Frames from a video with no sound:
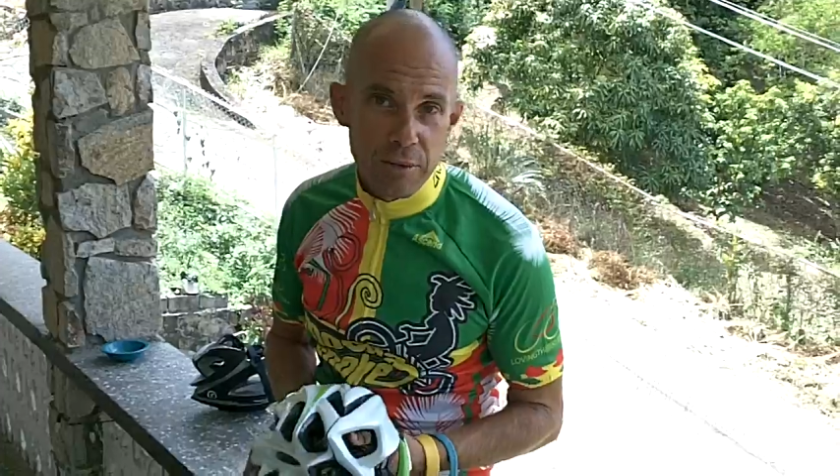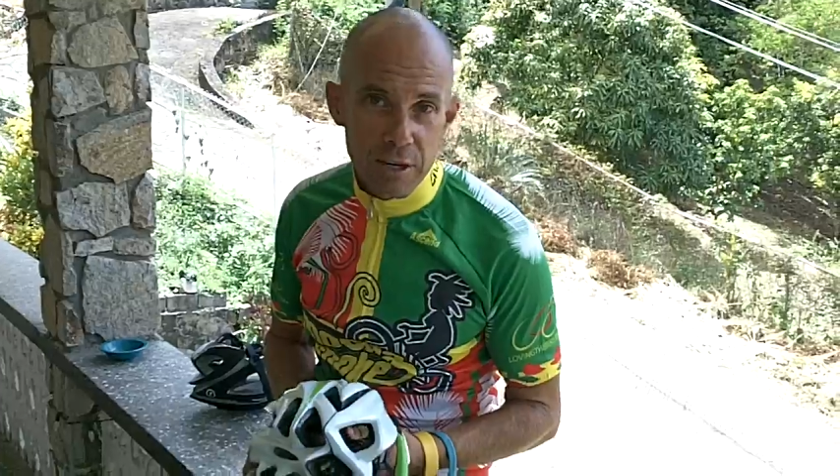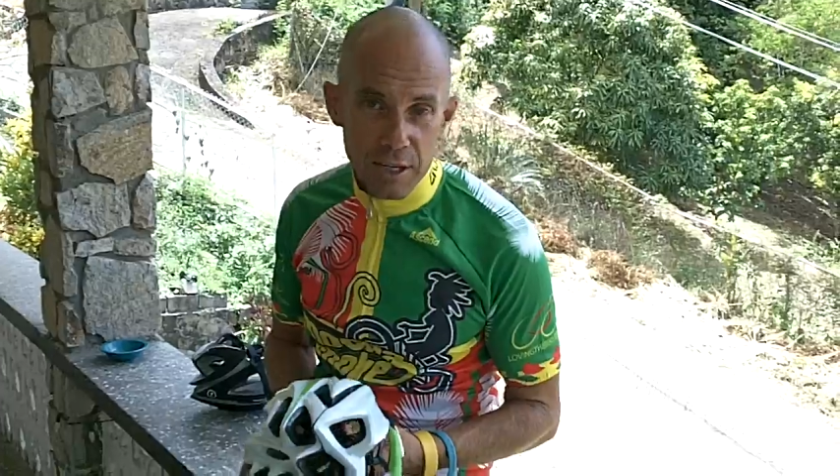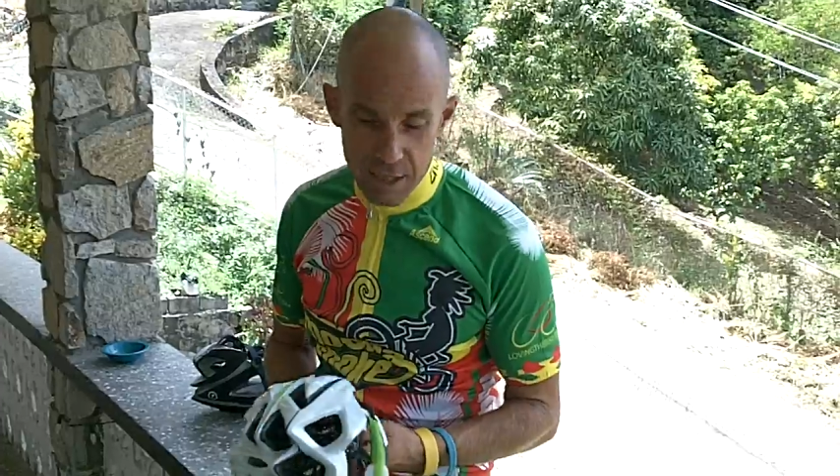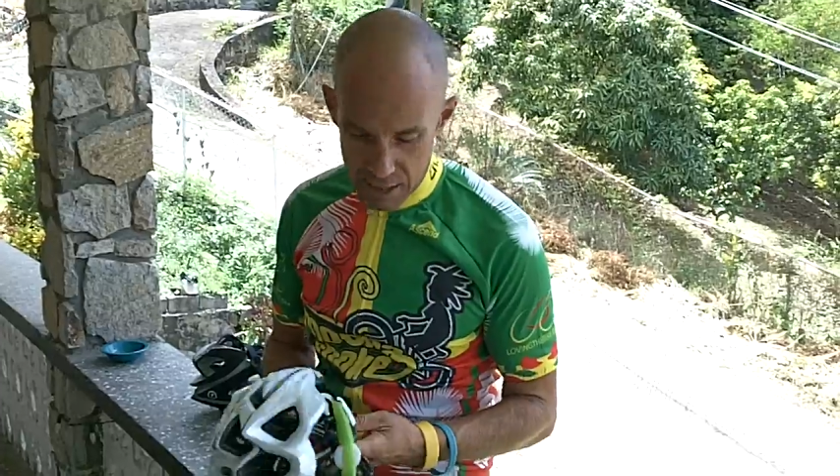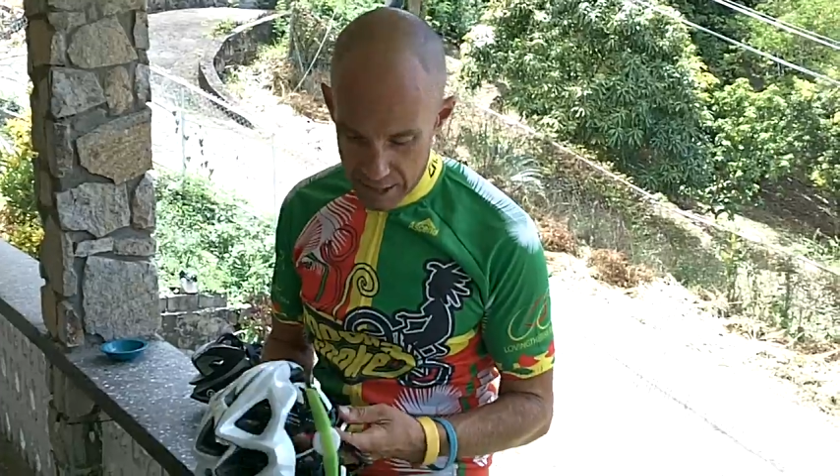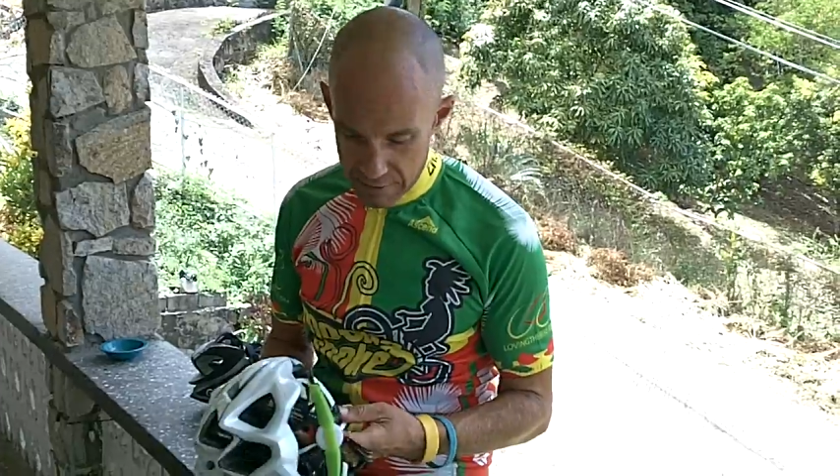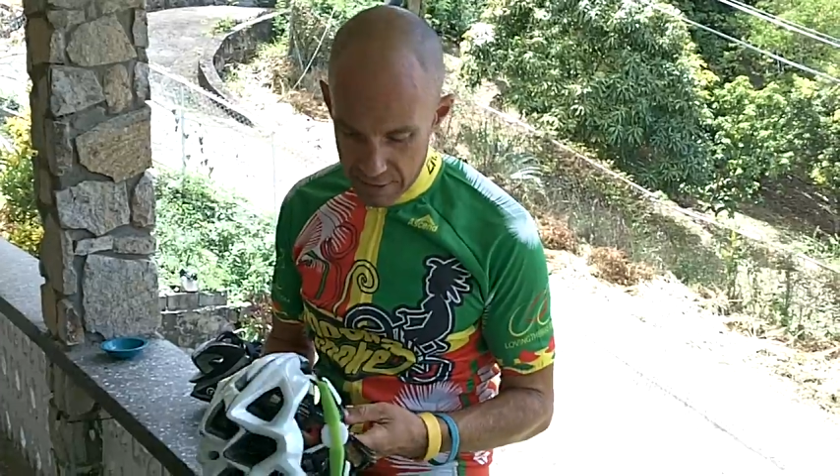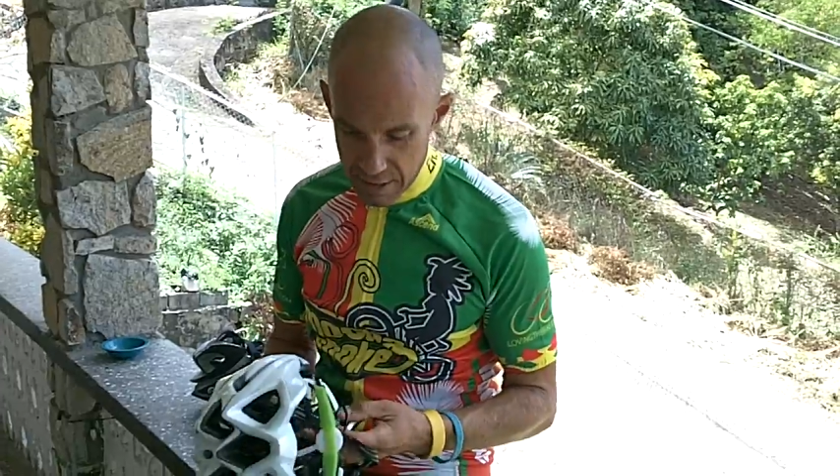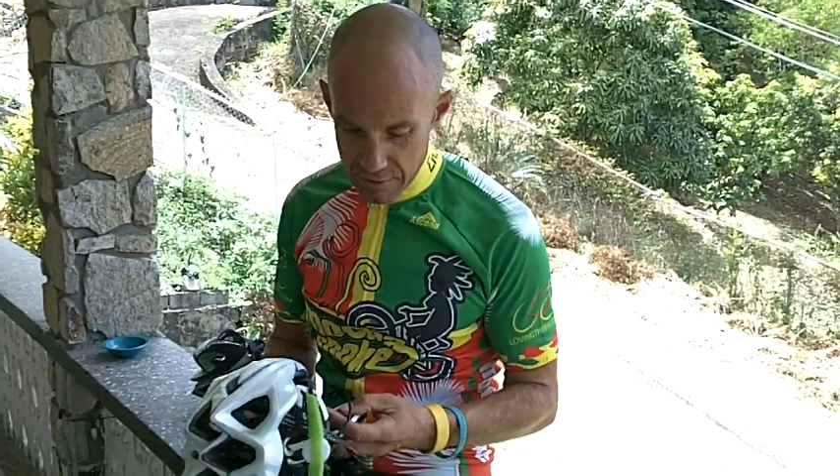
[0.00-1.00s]
America
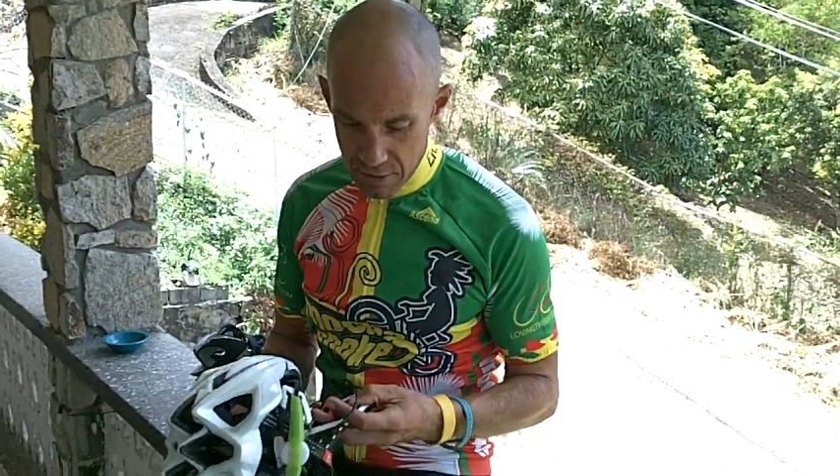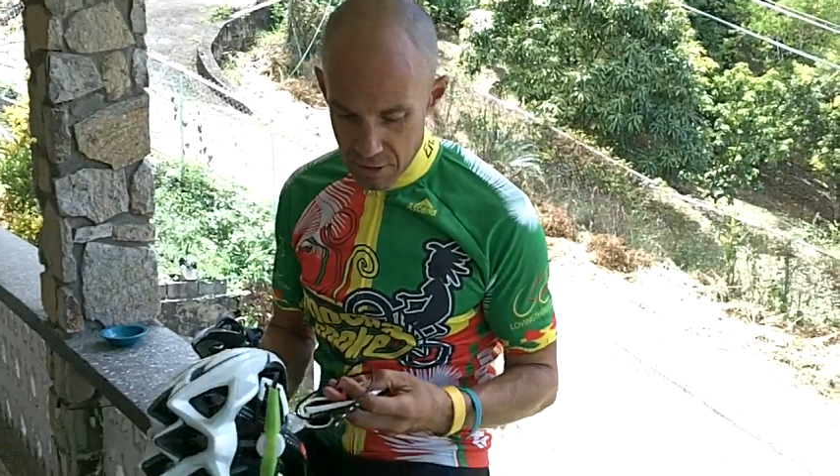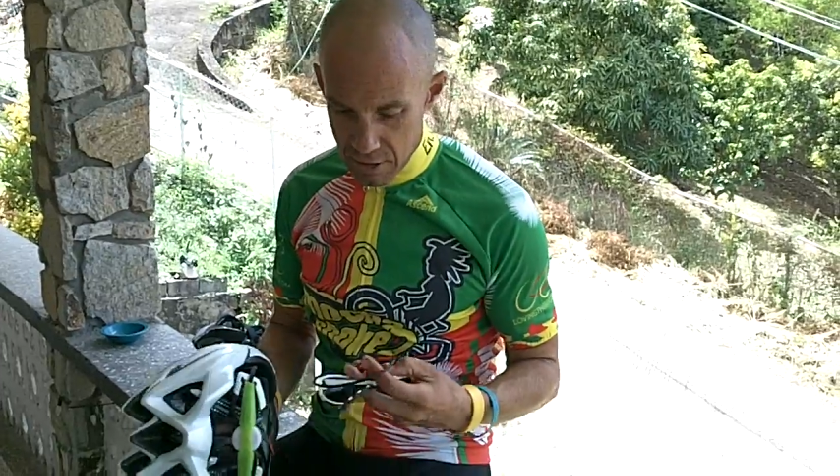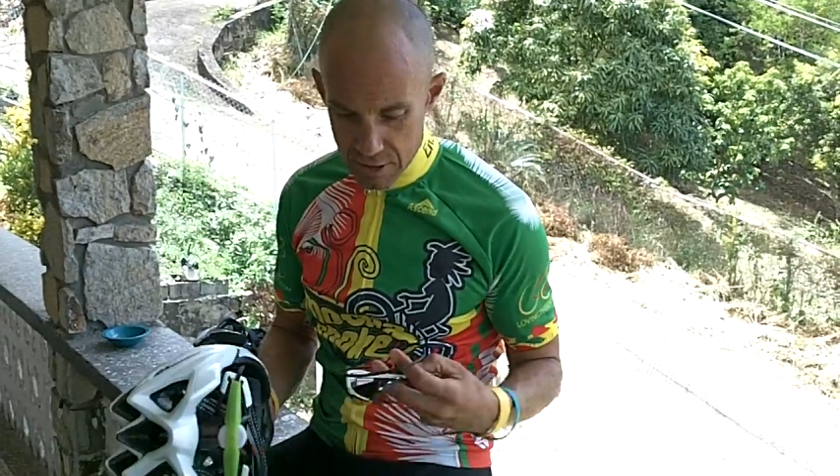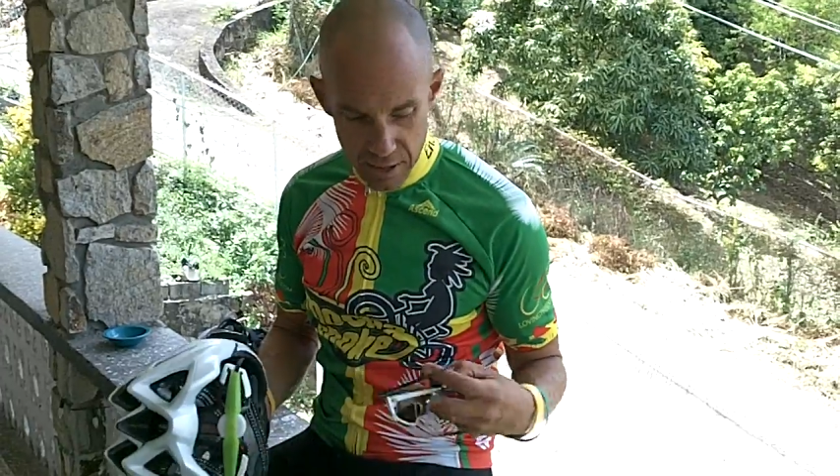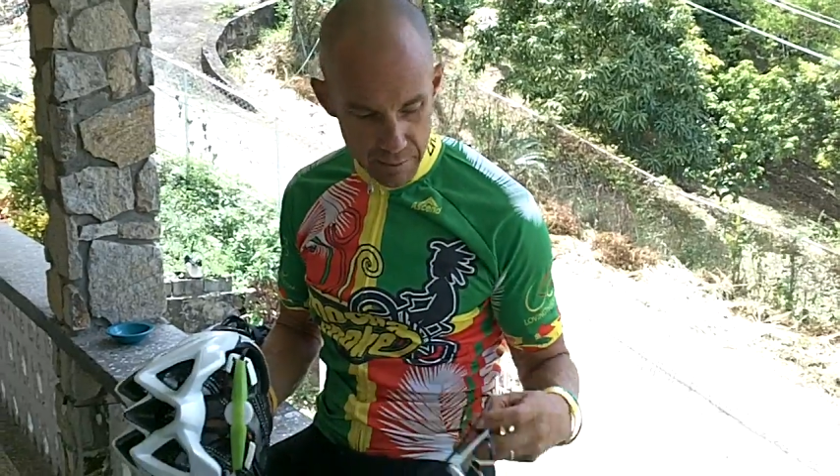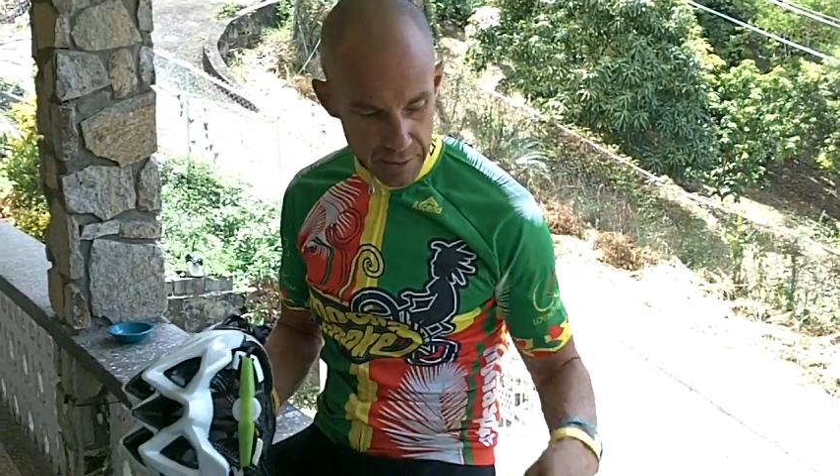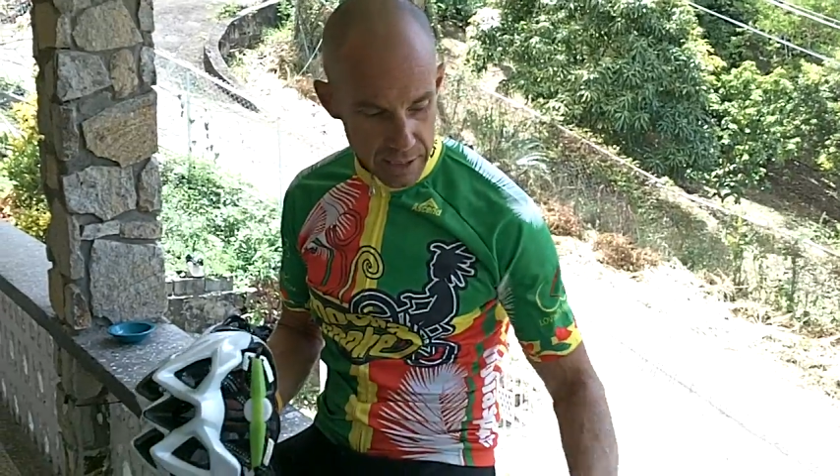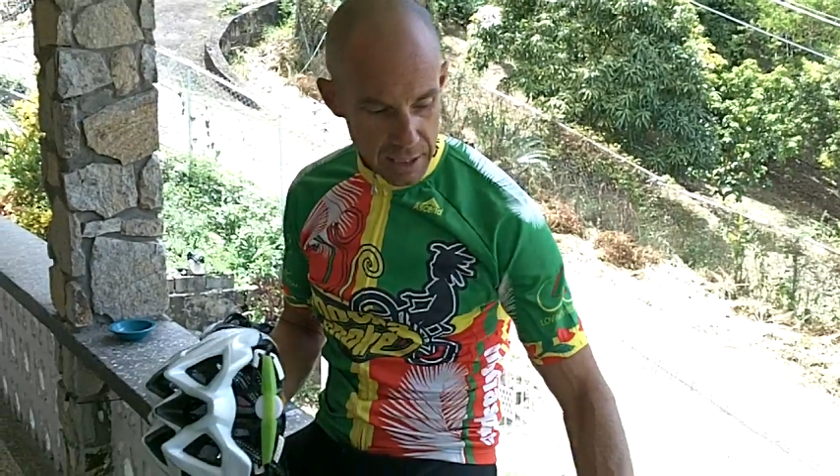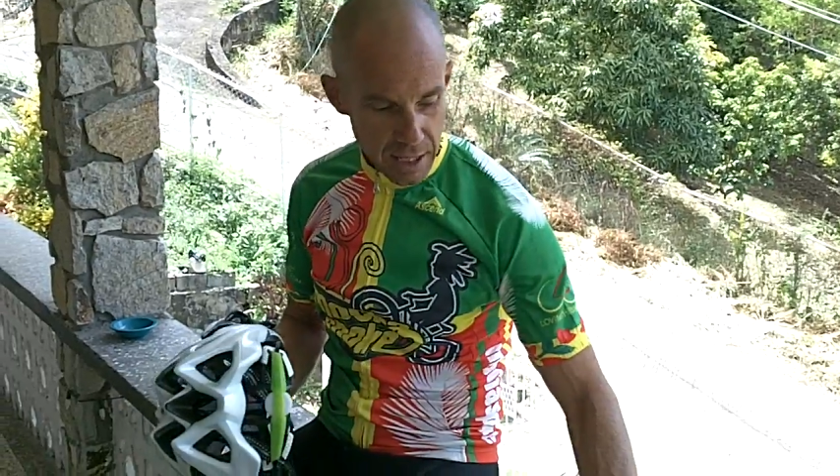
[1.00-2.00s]
have never heard of this
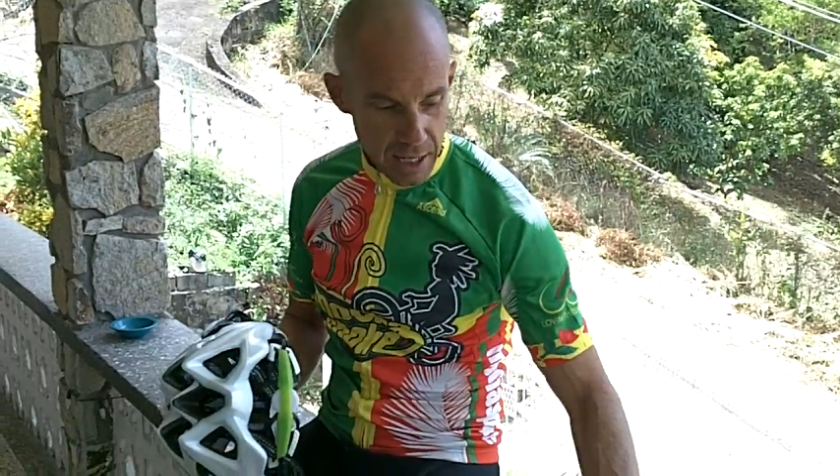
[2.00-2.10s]
company,